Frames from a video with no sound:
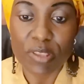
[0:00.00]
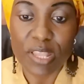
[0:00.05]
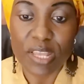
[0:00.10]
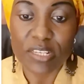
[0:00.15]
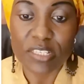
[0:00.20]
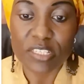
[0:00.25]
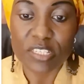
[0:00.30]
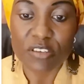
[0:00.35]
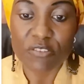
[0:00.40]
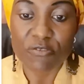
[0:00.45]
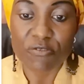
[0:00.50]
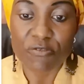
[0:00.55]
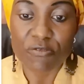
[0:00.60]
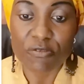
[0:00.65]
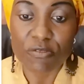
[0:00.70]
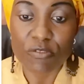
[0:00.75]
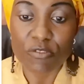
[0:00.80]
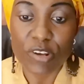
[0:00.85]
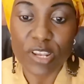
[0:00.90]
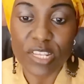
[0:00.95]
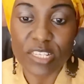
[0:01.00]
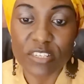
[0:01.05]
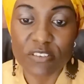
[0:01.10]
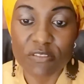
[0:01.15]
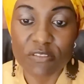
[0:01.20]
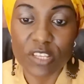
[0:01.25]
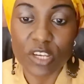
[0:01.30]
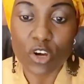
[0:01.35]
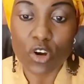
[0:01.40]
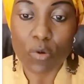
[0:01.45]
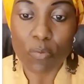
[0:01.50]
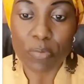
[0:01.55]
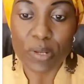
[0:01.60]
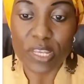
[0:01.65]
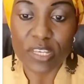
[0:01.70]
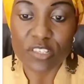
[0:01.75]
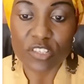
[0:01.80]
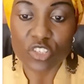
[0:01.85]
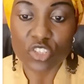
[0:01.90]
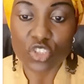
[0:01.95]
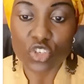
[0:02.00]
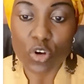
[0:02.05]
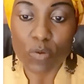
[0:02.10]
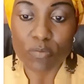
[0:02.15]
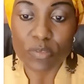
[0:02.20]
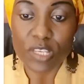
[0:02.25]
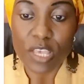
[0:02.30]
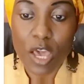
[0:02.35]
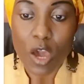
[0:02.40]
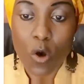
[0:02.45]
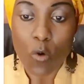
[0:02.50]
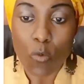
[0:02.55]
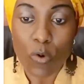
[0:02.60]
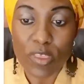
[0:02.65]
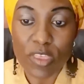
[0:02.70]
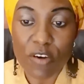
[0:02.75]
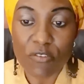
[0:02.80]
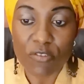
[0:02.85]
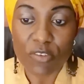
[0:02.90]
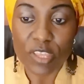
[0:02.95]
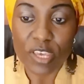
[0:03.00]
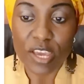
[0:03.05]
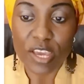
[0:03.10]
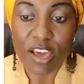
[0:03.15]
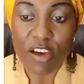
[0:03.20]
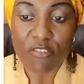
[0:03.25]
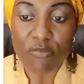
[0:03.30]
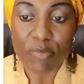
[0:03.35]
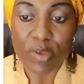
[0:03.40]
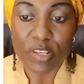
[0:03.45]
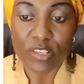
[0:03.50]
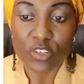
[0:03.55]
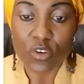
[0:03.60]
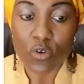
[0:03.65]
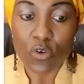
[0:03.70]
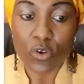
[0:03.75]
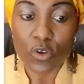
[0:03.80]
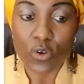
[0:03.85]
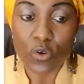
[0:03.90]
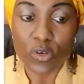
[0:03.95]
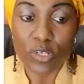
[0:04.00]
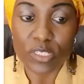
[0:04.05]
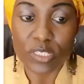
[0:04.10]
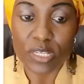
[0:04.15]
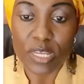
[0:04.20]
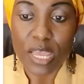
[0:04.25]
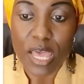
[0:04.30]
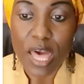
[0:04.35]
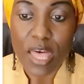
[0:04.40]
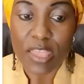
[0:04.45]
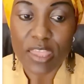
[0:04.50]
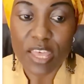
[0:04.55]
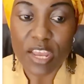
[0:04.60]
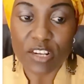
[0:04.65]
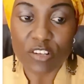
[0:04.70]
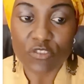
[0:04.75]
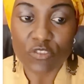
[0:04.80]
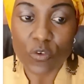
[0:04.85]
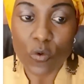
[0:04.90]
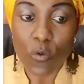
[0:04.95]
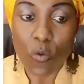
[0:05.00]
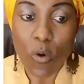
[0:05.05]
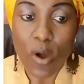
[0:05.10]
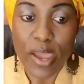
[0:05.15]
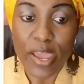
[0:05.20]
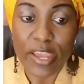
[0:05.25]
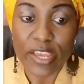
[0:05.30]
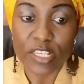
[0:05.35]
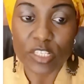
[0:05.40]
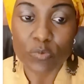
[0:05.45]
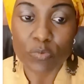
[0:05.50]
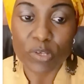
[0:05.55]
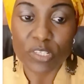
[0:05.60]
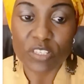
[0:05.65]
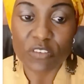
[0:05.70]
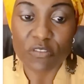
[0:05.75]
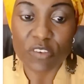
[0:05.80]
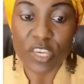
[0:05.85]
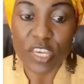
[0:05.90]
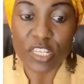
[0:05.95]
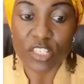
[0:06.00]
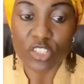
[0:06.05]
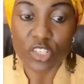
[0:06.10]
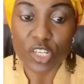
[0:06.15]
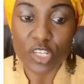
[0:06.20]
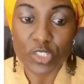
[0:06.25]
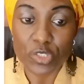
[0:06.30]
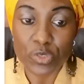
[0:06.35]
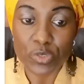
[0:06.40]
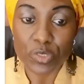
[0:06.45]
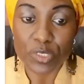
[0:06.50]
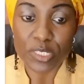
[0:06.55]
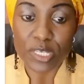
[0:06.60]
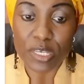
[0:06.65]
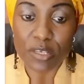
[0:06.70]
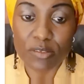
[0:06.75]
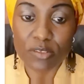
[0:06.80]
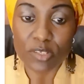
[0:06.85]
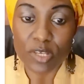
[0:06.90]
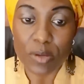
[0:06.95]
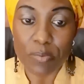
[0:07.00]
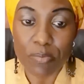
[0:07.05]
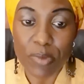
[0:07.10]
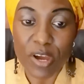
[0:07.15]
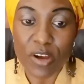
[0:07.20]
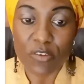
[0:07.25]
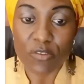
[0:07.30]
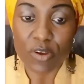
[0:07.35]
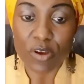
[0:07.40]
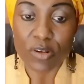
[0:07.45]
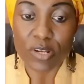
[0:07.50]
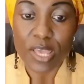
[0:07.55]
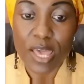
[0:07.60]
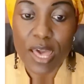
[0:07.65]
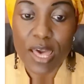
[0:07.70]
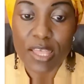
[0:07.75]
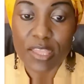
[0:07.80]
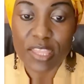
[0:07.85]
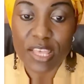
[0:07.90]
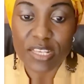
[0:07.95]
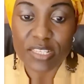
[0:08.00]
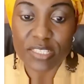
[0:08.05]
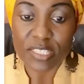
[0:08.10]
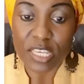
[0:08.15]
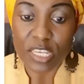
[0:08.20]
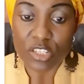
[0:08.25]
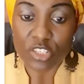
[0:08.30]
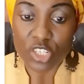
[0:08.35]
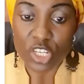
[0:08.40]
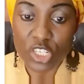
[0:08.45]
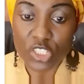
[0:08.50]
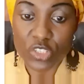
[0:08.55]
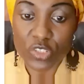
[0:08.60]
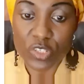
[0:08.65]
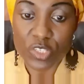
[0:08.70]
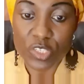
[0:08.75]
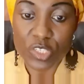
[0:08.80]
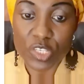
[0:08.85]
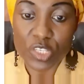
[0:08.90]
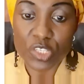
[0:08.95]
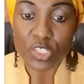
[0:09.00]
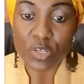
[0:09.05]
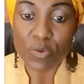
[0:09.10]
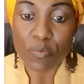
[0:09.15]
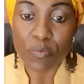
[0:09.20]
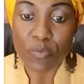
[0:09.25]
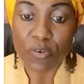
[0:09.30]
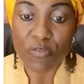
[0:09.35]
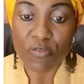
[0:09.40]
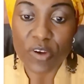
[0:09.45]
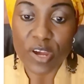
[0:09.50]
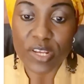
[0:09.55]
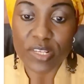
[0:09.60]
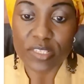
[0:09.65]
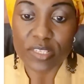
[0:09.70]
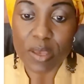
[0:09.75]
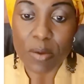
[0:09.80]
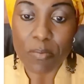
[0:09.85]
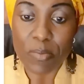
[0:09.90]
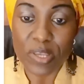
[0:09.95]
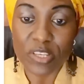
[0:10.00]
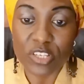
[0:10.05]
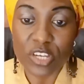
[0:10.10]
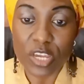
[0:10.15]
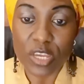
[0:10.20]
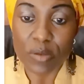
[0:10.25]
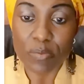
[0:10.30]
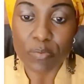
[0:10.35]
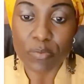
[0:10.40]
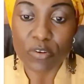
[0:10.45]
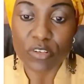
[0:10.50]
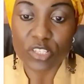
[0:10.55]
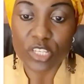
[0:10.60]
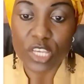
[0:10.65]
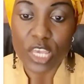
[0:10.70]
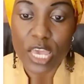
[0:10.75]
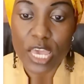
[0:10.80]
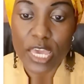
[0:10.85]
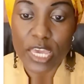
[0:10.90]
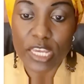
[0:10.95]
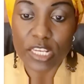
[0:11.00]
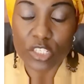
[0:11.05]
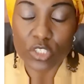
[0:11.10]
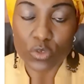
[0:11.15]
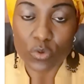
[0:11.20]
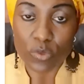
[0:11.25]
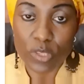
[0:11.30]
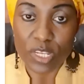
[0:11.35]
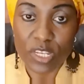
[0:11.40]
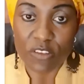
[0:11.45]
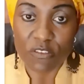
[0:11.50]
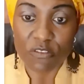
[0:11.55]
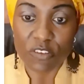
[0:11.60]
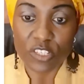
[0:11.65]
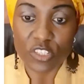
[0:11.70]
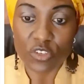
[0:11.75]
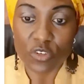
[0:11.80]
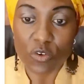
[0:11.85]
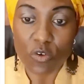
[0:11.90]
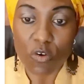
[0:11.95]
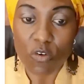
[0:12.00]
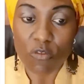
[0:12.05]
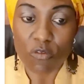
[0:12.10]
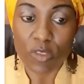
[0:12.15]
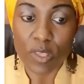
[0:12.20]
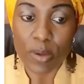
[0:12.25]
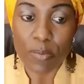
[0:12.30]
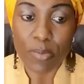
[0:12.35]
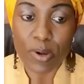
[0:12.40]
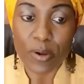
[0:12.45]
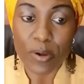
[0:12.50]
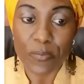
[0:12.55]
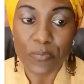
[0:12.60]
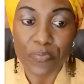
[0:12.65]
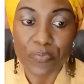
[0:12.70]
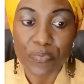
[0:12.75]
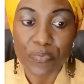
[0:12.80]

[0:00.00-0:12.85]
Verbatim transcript: relative, relatively complex jobs, whether for the government or not, that require a specific educational skills and background. Thus, the education system provides a major input into the division of labor.